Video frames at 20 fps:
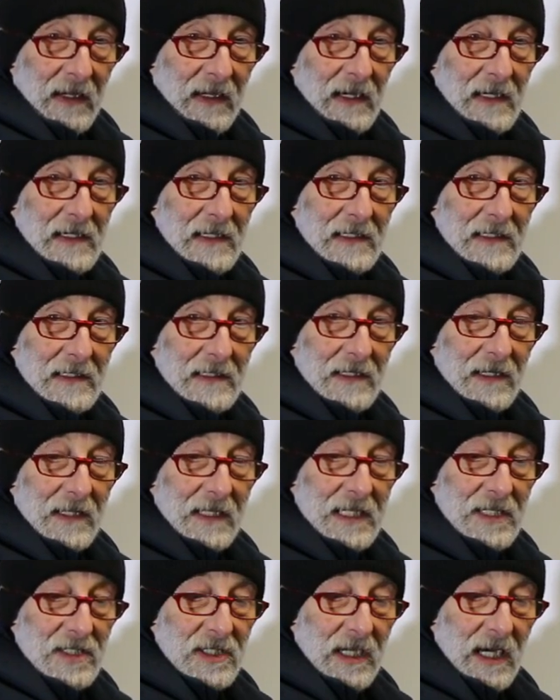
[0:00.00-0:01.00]

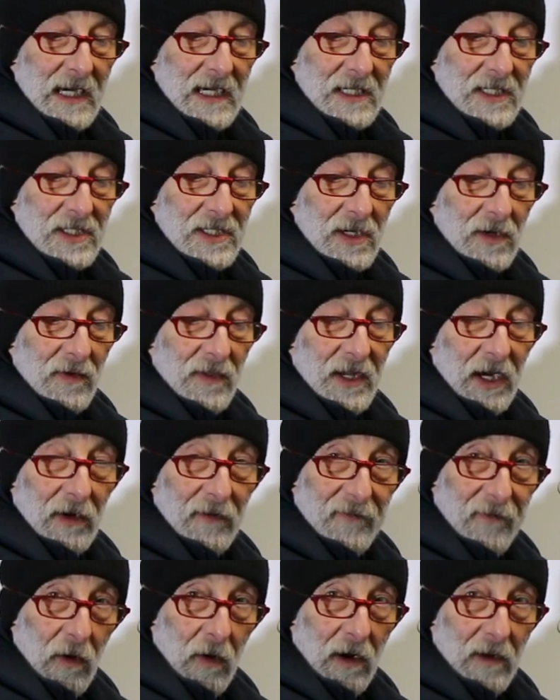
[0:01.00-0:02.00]
These guys, so
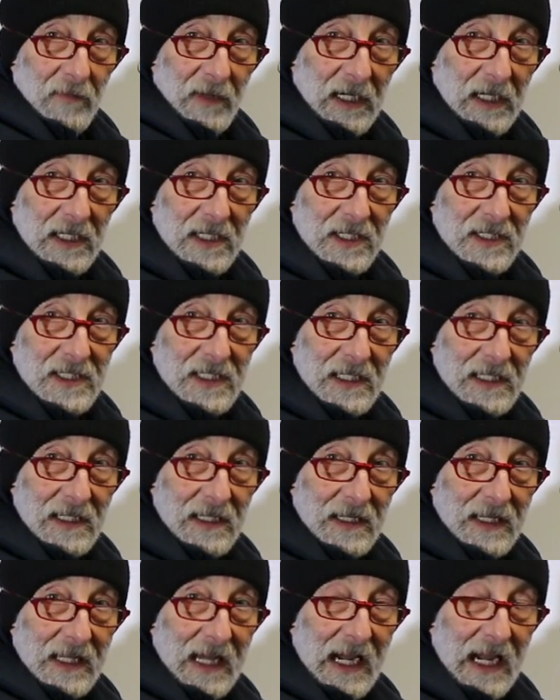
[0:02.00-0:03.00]
therefore, because
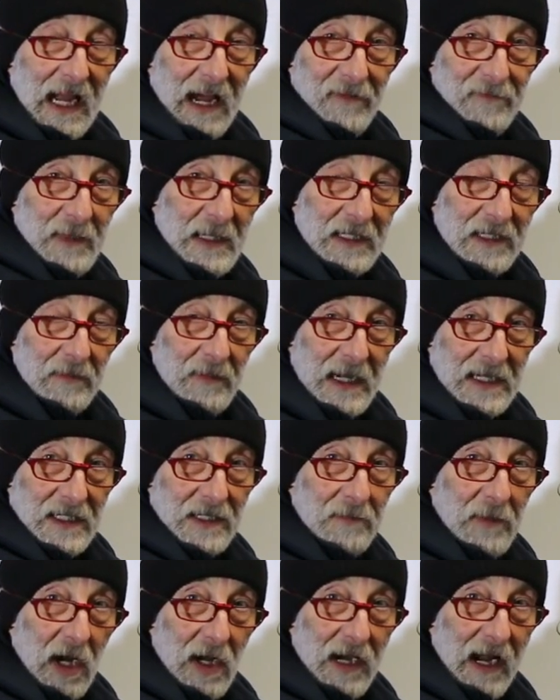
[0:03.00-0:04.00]
they have been
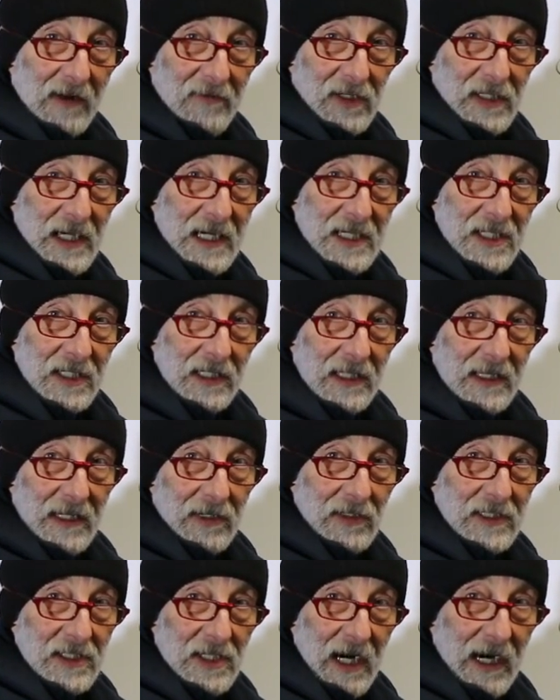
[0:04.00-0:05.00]
dependent upon advertising
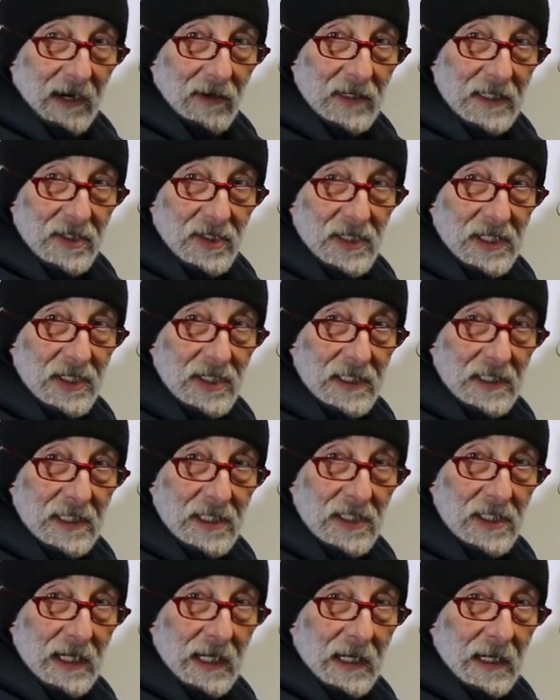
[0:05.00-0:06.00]
their entire
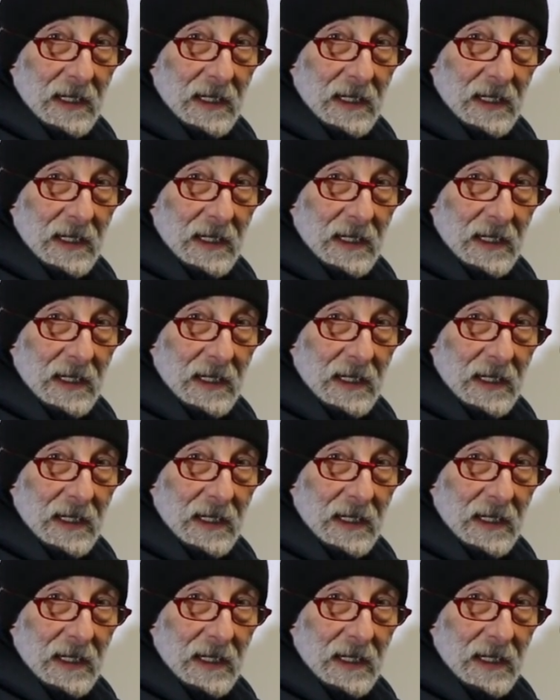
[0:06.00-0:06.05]
existence,